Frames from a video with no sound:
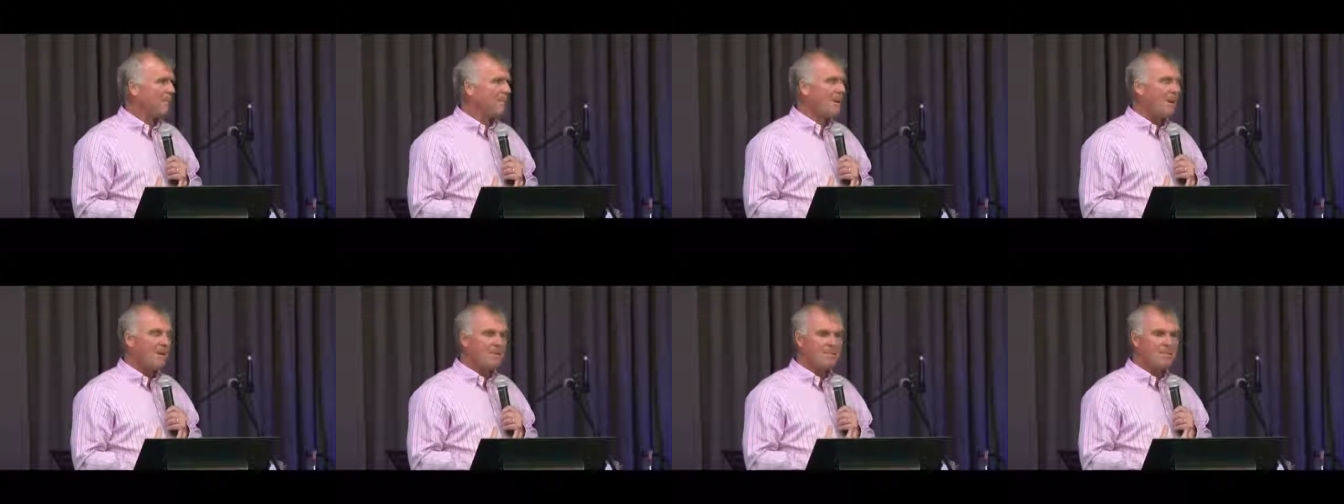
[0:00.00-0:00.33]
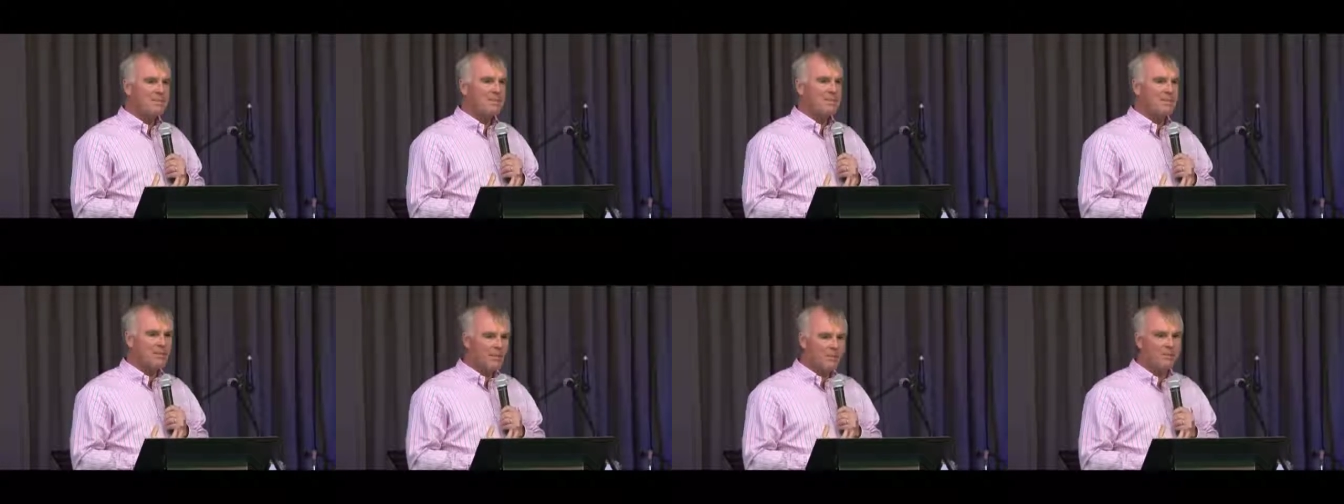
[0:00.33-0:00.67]
I
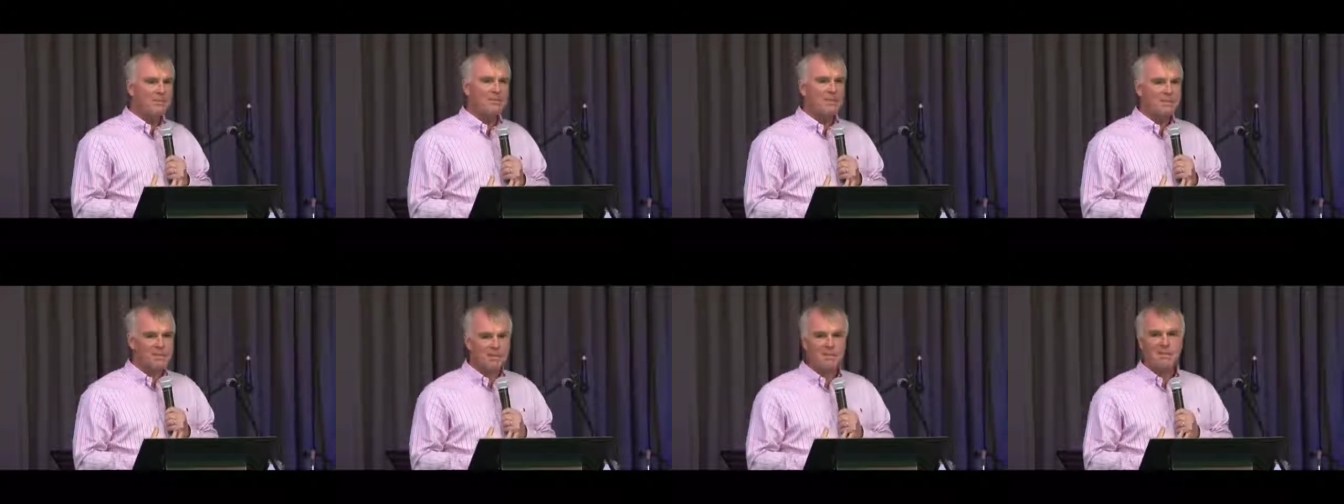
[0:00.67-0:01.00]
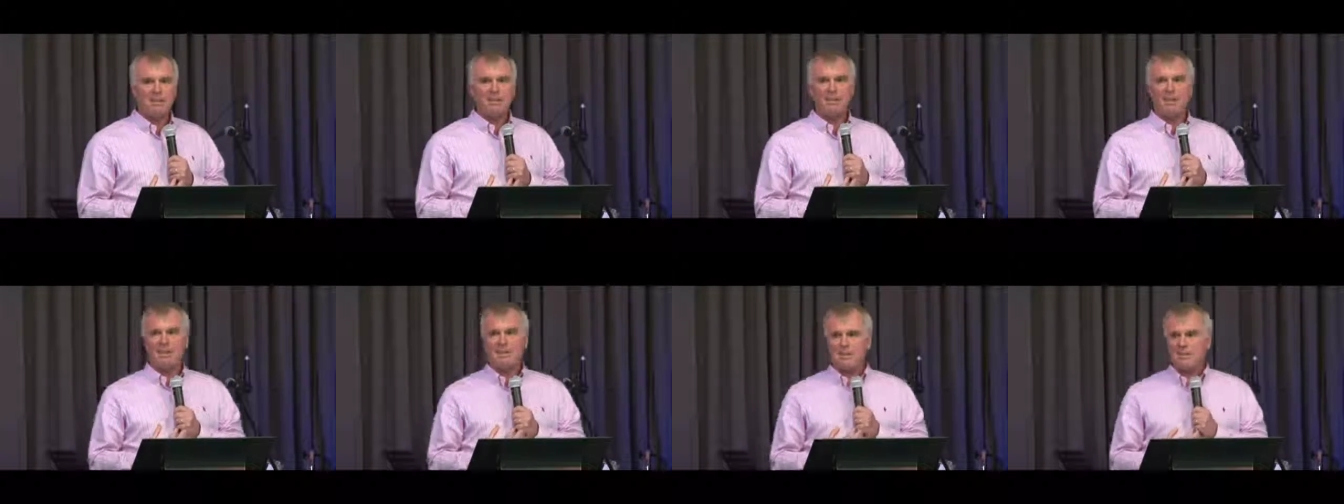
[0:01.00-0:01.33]
just looked at her
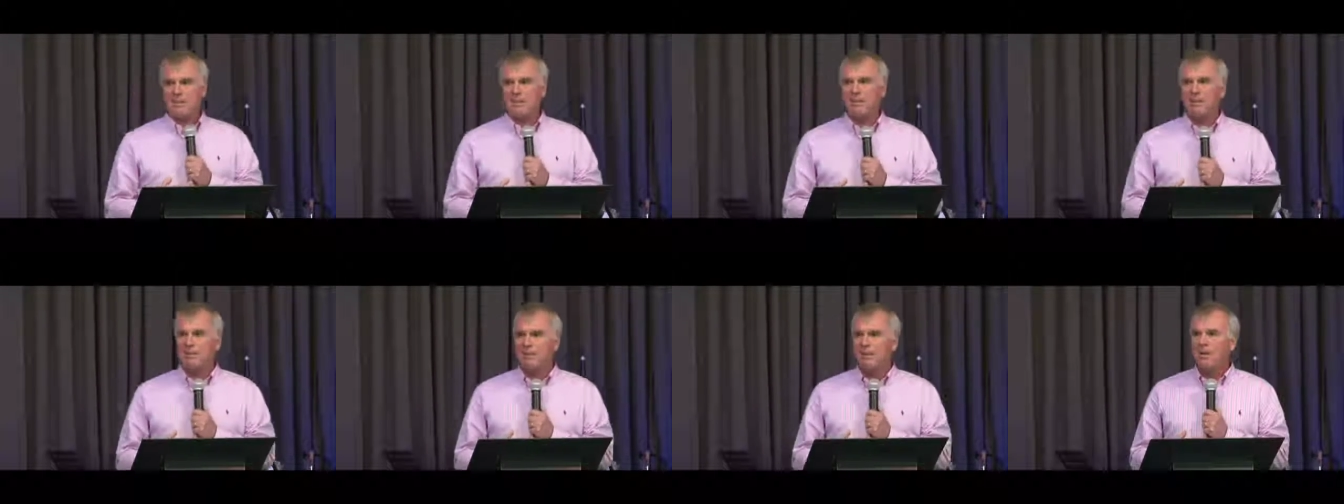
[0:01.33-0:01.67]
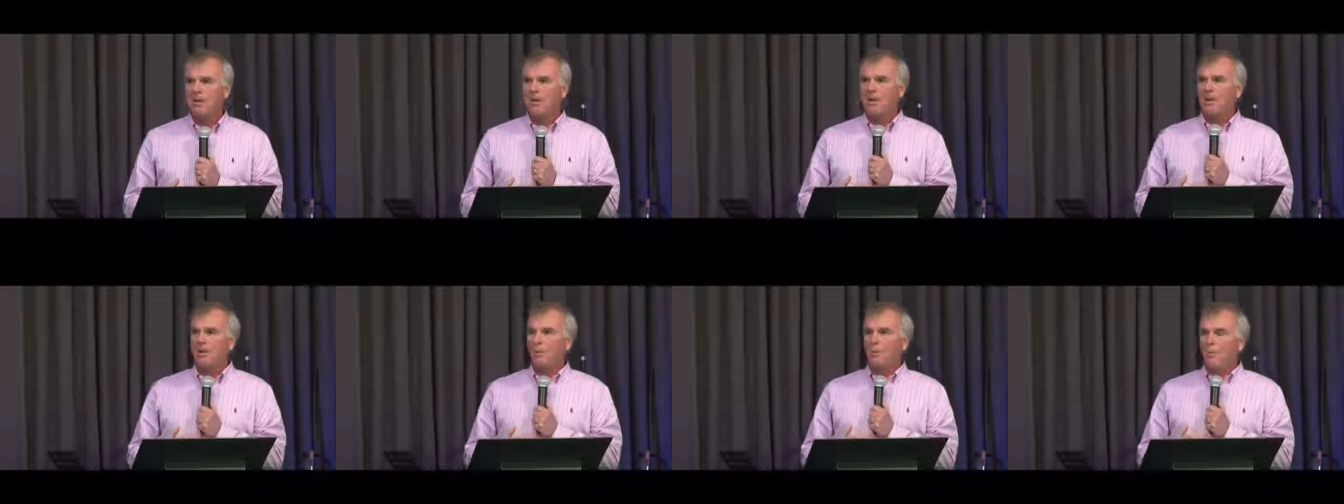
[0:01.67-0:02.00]
and I said,
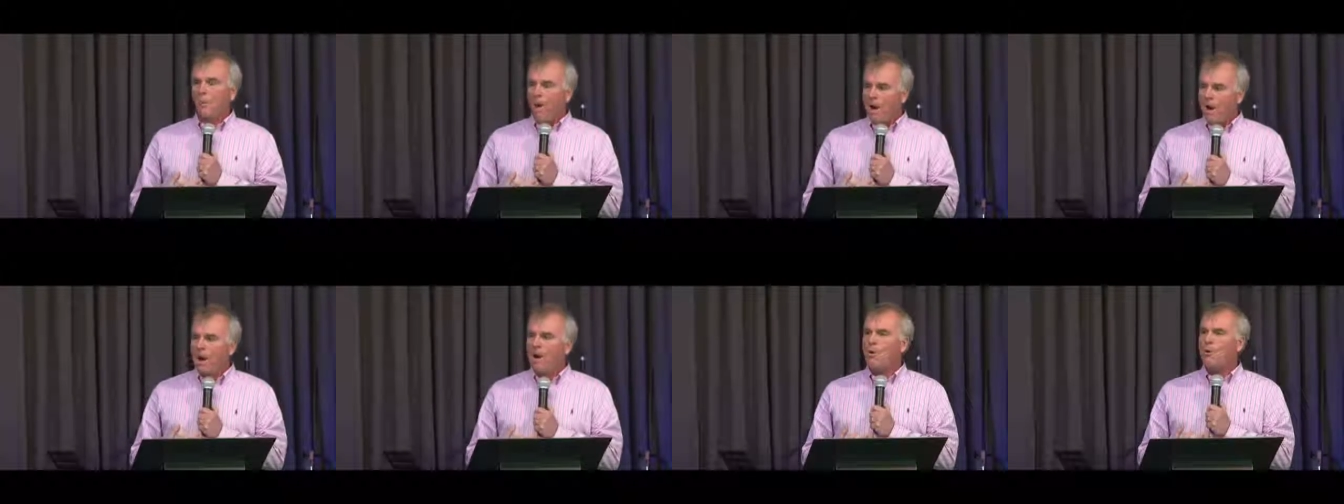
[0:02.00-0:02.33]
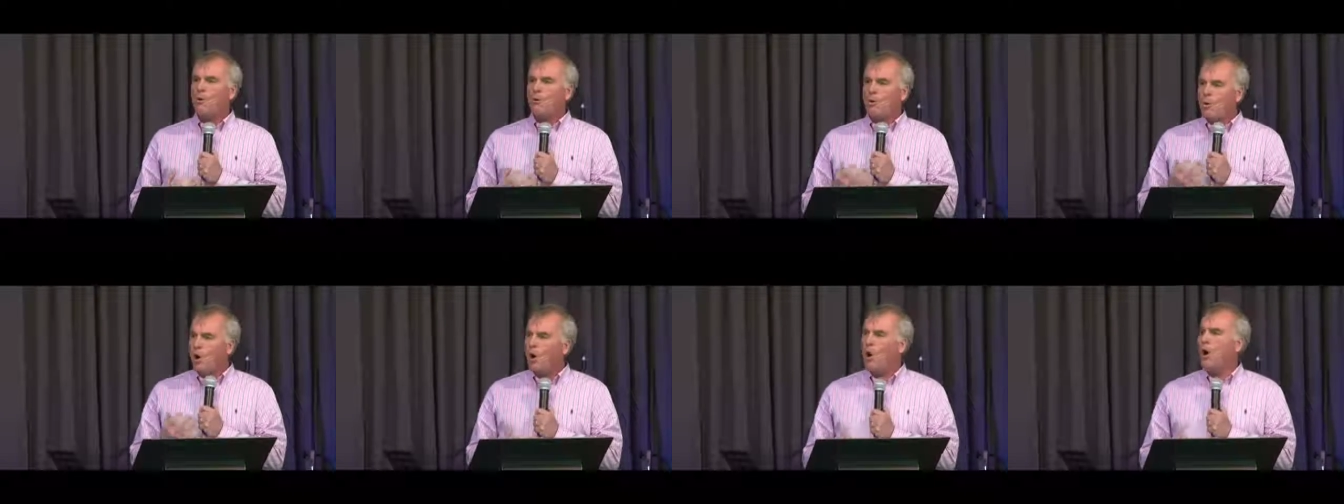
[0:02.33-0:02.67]

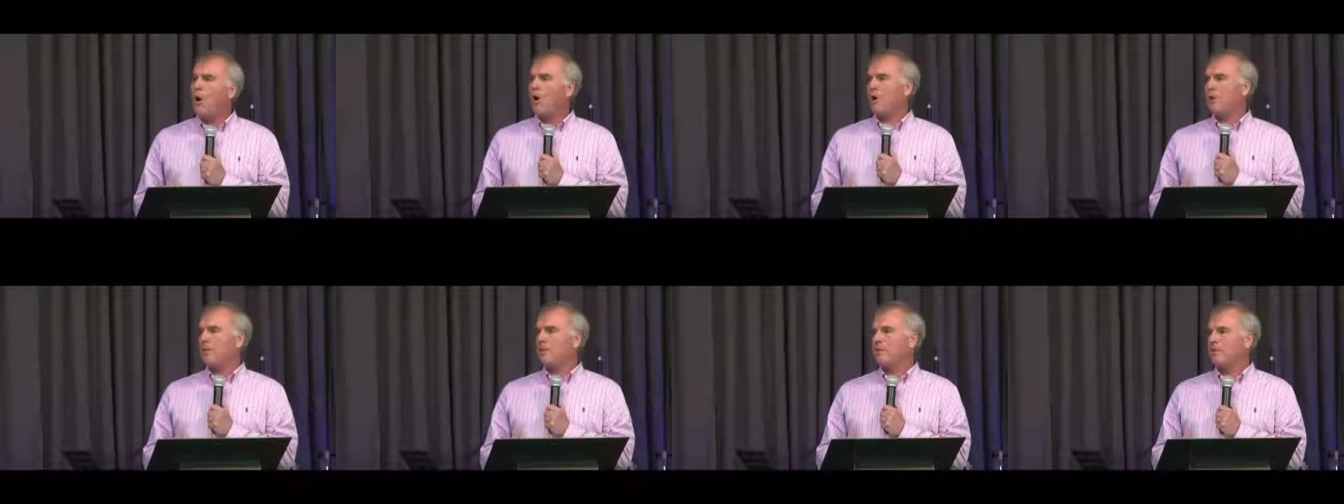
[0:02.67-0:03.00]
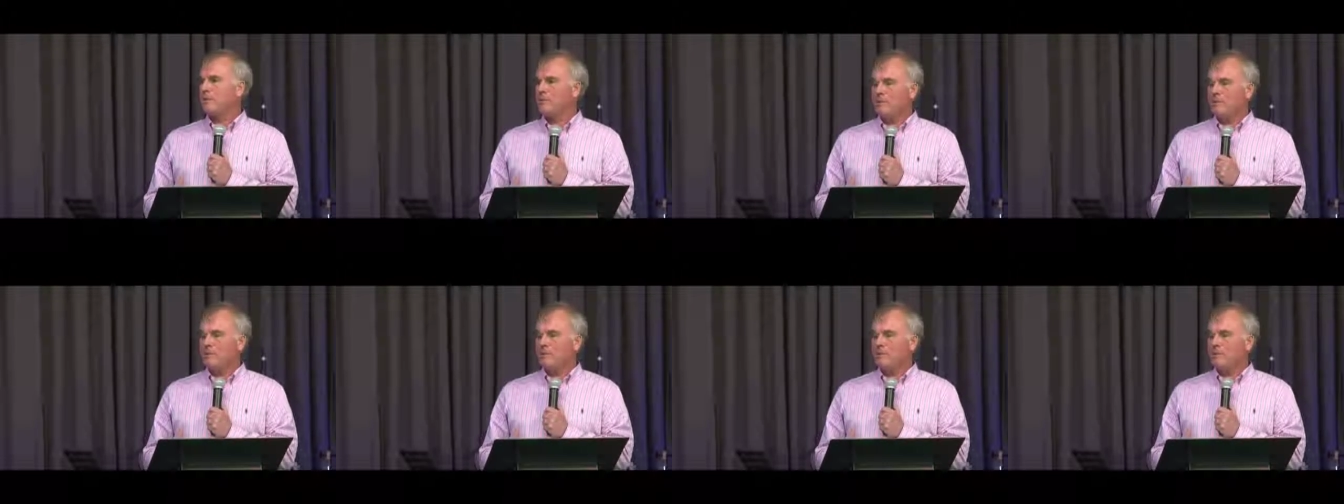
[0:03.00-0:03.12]
Wow, God.